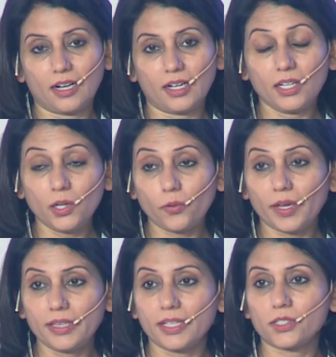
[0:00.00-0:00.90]
in a way
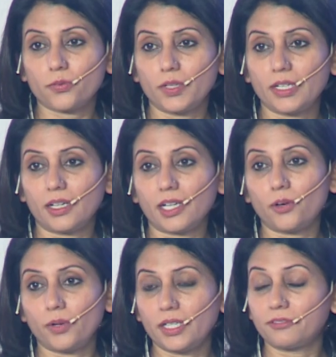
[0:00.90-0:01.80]
that we allow
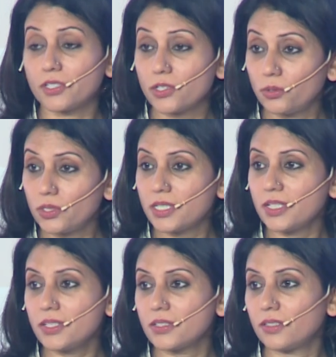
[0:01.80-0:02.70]
enough
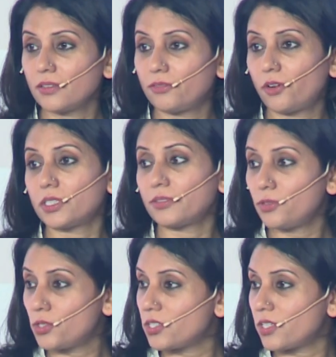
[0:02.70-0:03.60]
resources for the
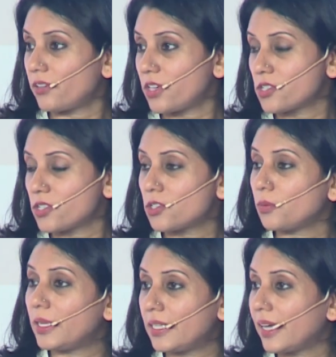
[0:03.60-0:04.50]
future generations to
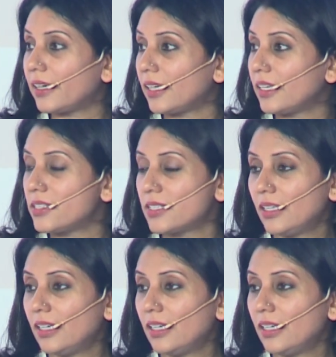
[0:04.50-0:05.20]
meet their needs.